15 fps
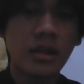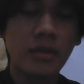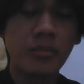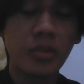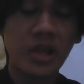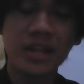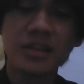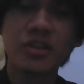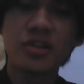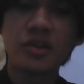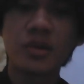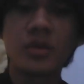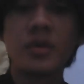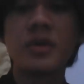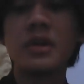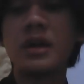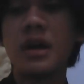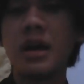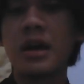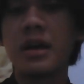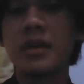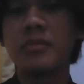plan to
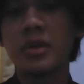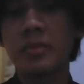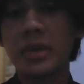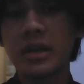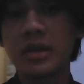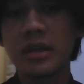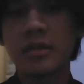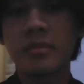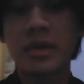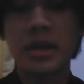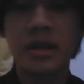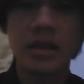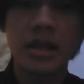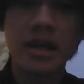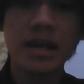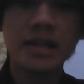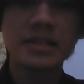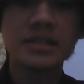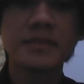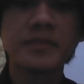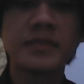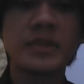implement in my
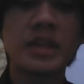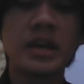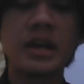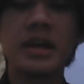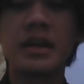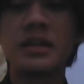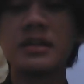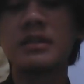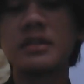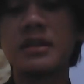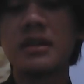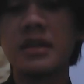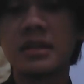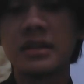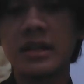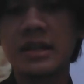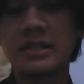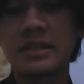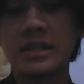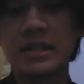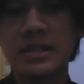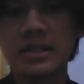class, and the
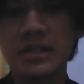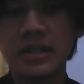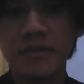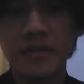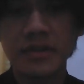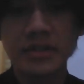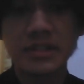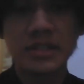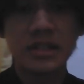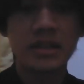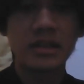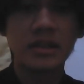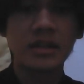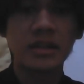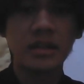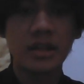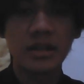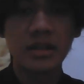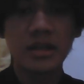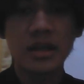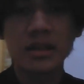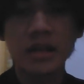last is the first
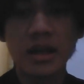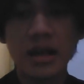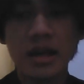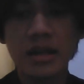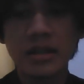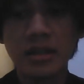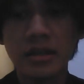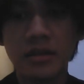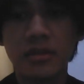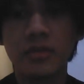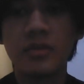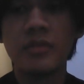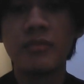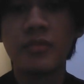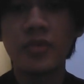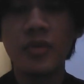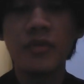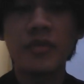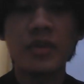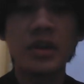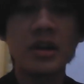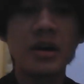thing that I need to improve
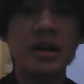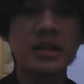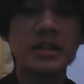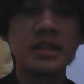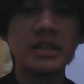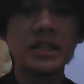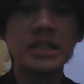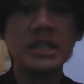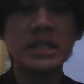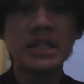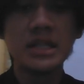regarding the